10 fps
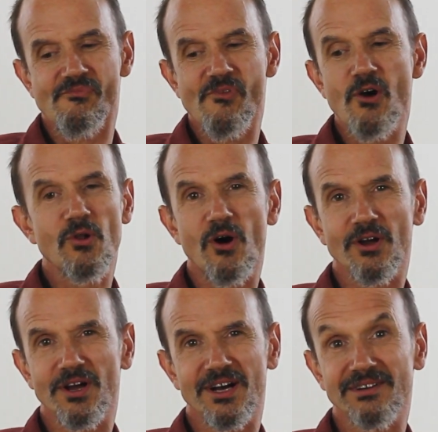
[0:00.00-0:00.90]
no
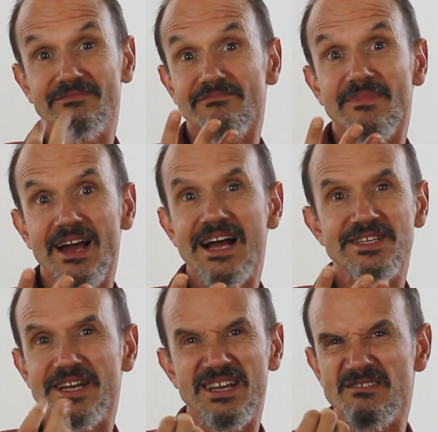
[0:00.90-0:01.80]
longer
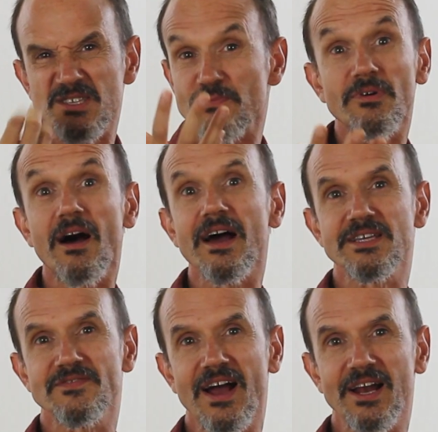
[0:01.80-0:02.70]
has any
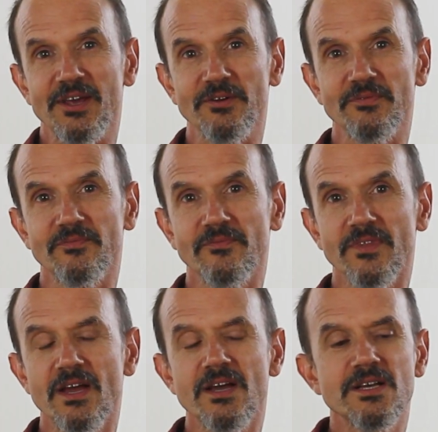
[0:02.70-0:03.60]
surprise value.
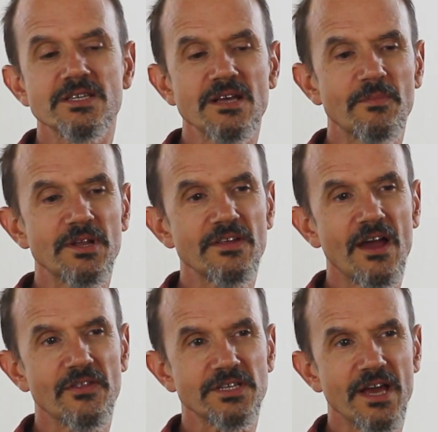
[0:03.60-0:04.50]
Somebody
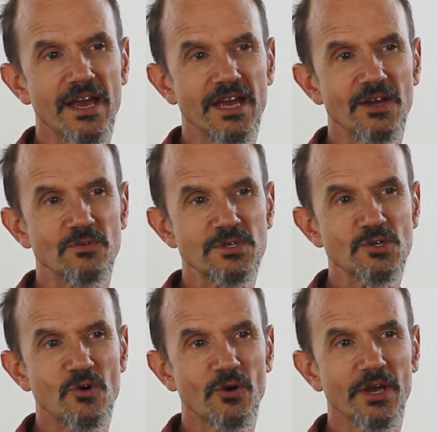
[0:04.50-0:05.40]
the other day was
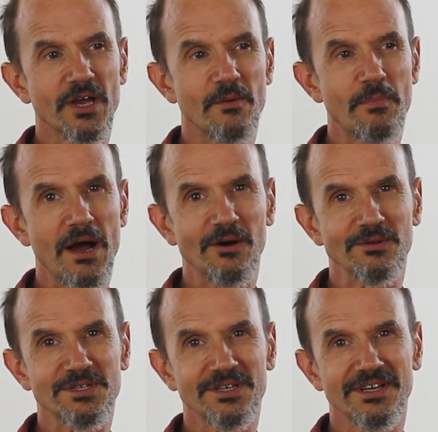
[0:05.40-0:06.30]
talking
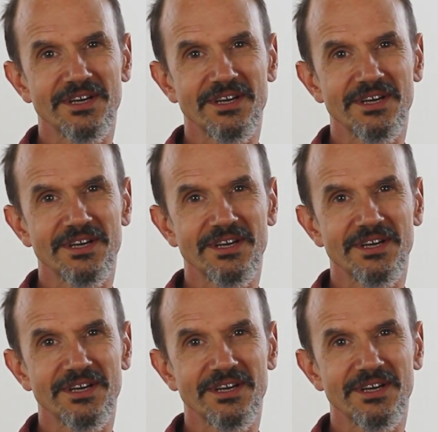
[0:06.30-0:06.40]
about